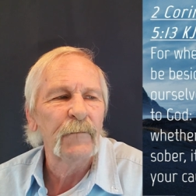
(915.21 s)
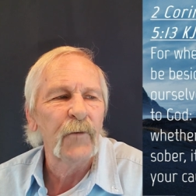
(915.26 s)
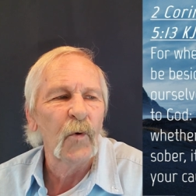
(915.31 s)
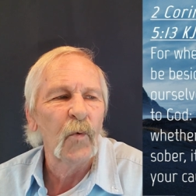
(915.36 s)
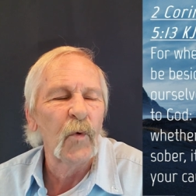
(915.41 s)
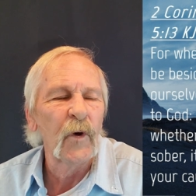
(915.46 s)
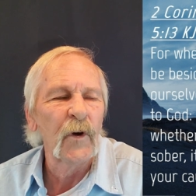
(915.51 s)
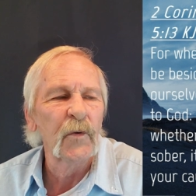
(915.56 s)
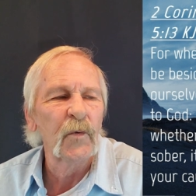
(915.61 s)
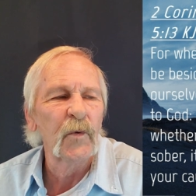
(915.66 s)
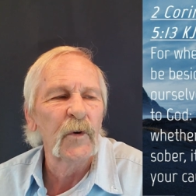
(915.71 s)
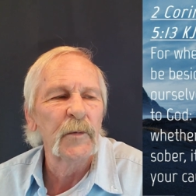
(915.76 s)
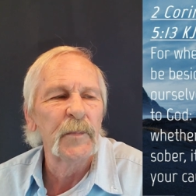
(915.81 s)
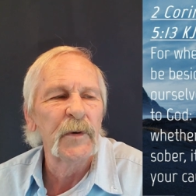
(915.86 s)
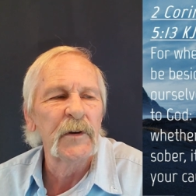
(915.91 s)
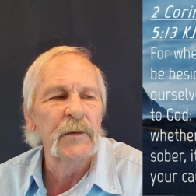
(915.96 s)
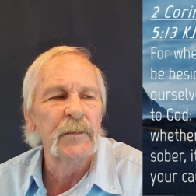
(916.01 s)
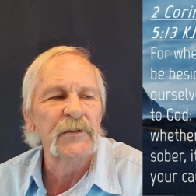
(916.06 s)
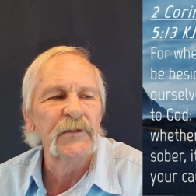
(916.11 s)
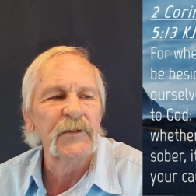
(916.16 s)
For whether we
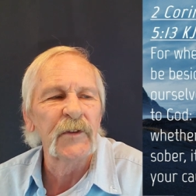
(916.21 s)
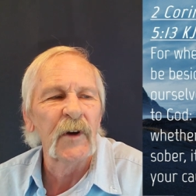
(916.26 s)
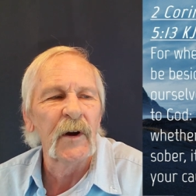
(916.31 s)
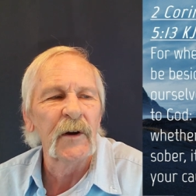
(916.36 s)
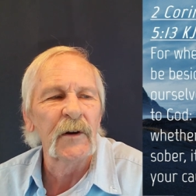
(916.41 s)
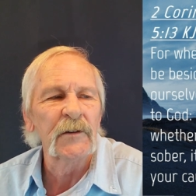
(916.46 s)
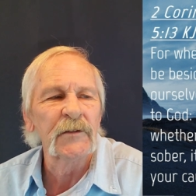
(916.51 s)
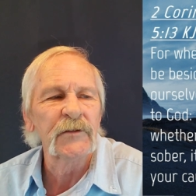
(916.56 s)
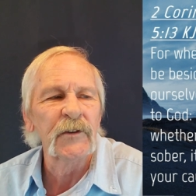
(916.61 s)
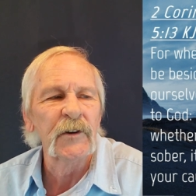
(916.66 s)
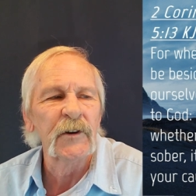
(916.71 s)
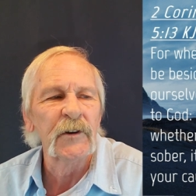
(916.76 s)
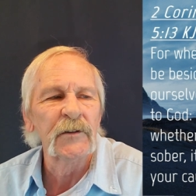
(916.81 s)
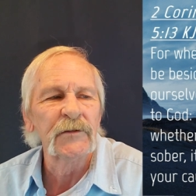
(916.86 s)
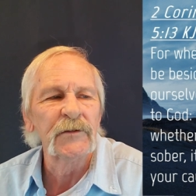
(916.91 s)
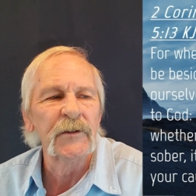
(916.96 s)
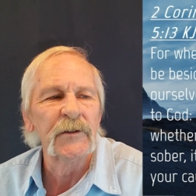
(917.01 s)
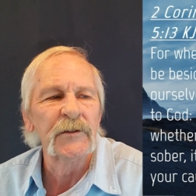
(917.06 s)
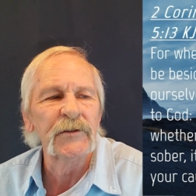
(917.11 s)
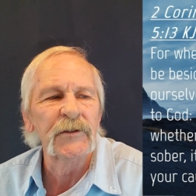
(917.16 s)
be beside
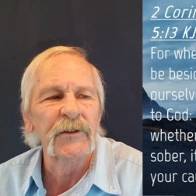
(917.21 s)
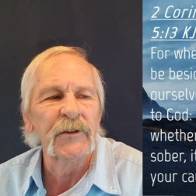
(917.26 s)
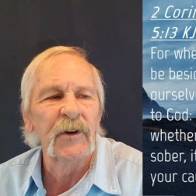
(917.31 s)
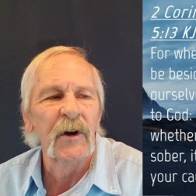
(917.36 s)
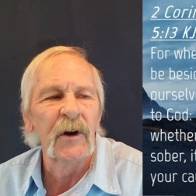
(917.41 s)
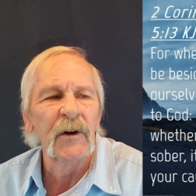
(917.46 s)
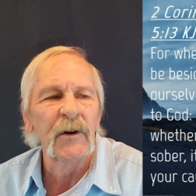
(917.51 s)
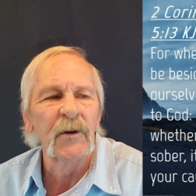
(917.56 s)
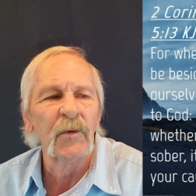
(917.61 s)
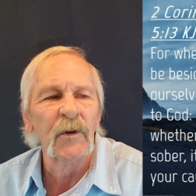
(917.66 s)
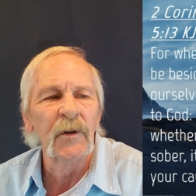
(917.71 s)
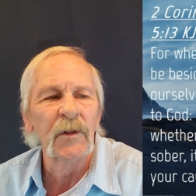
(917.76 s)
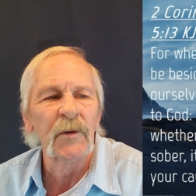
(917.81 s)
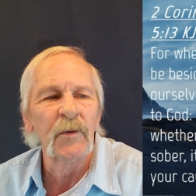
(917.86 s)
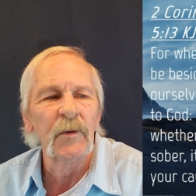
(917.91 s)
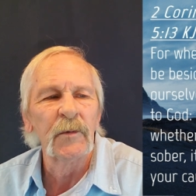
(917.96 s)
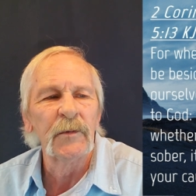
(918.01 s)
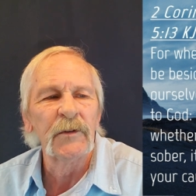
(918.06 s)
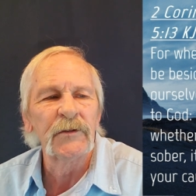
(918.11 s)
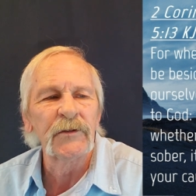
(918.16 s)
ourselves, it is to God, or whether
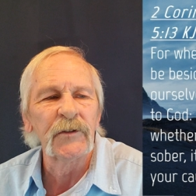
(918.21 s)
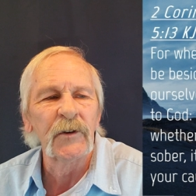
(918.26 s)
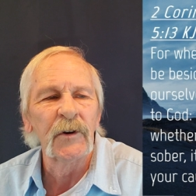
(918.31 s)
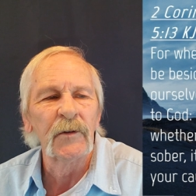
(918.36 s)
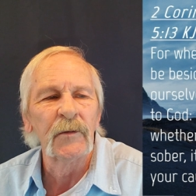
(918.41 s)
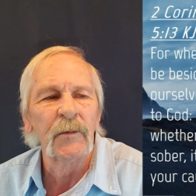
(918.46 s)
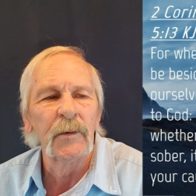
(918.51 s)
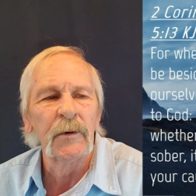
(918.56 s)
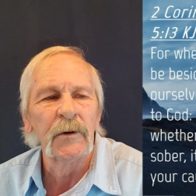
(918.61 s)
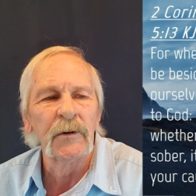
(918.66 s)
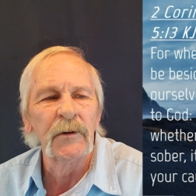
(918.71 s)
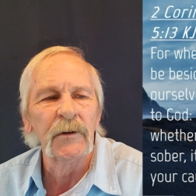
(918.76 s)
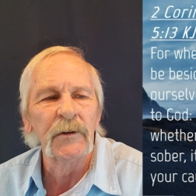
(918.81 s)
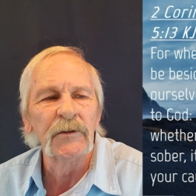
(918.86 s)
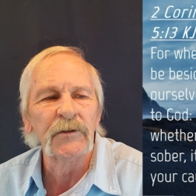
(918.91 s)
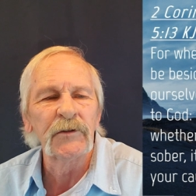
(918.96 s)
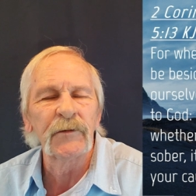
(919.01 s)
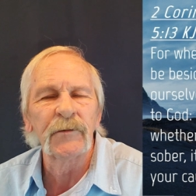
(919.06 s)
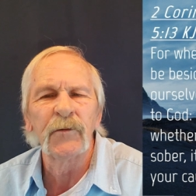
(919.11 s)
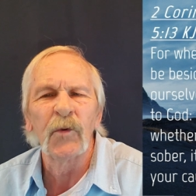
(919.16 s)
we be sober, it
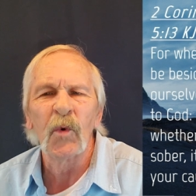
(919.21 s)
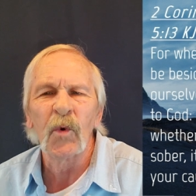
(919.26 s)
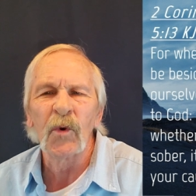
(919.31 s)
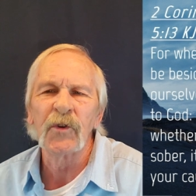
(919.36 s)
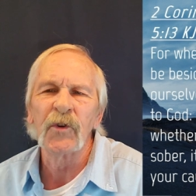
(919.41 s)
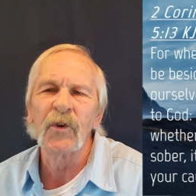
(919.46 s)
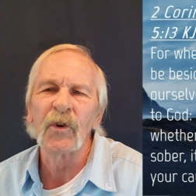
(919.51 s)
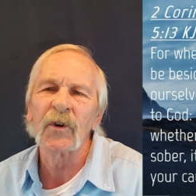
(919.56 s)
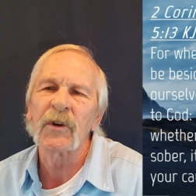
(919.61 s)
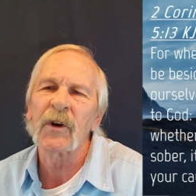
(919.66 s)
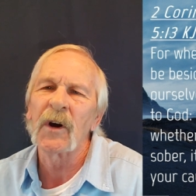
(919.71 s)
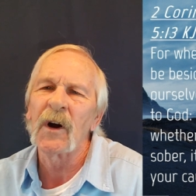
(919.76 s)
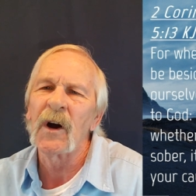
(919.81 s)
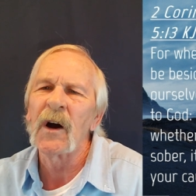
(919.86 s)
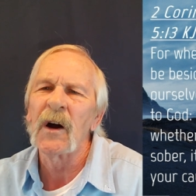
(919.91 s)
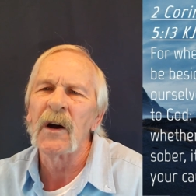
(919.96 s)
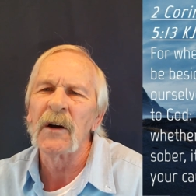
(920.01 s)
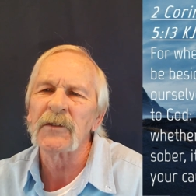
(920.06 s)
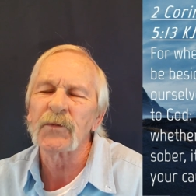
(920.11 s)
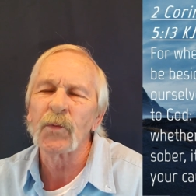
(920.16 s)
is for your
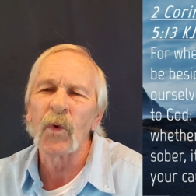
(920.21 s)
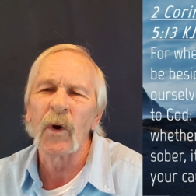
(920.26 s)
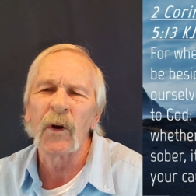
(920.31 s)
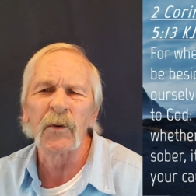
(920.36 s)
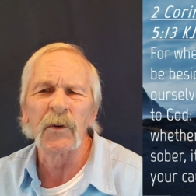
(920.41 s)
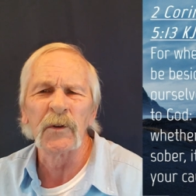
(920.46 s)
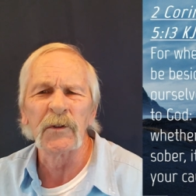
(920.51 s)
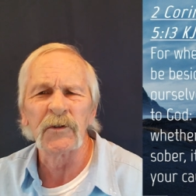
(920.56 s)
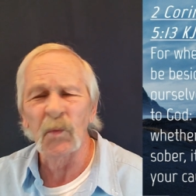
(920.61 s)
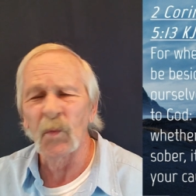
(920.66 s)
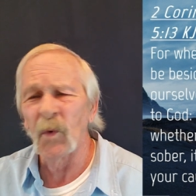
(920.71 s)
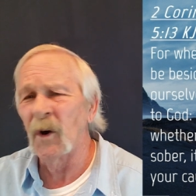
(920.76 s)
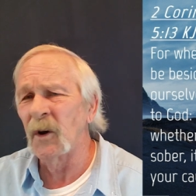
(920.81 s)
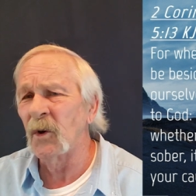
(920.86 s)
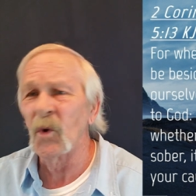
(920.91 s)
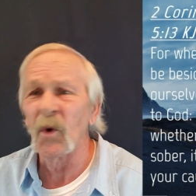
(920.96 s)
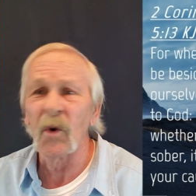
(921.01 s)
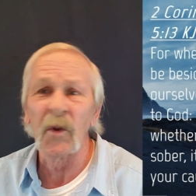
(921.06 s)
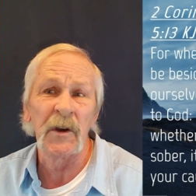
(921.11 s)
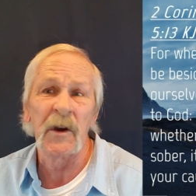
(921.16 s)
cause. Whether it's one
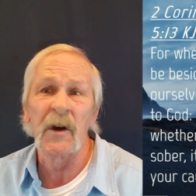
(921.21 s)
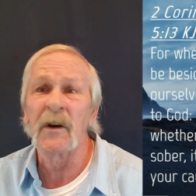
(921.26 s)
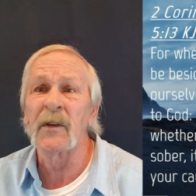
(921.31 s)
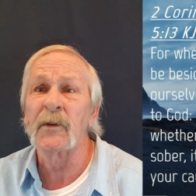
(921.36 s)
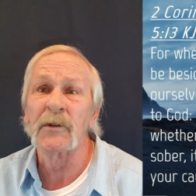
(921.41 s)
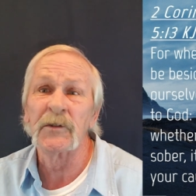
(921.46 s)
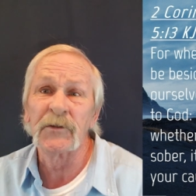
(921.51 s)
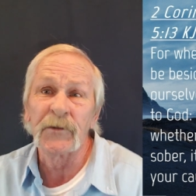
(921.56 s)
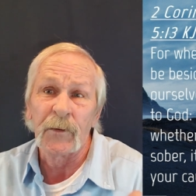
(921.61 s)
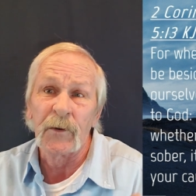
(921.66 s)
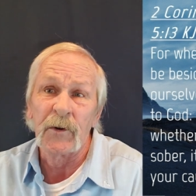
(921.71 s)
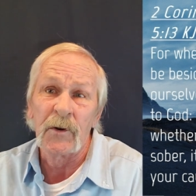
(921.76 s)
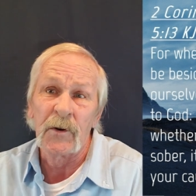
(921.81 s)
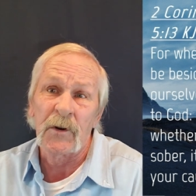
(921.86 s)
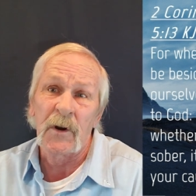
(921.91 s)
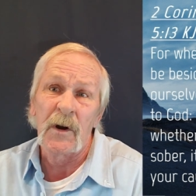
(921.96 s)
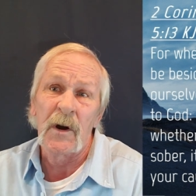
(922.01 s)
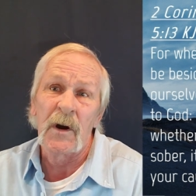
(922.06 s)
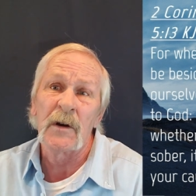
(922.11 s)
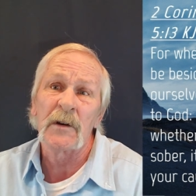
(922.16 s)
or the other, it's for your
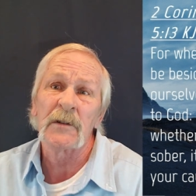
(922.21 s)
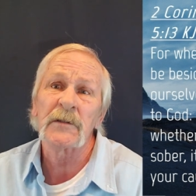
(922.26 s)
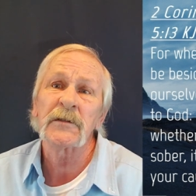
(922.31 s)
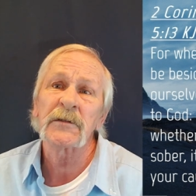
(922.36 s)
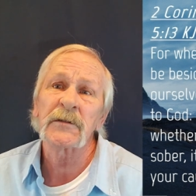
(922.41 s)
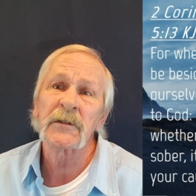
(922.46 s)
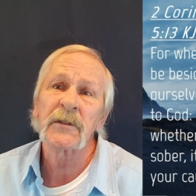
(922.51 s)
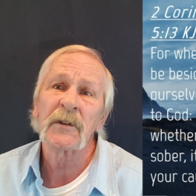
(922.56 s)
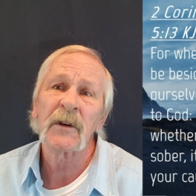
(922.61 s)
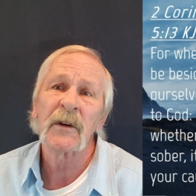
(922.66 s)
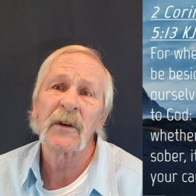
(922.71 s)
cause.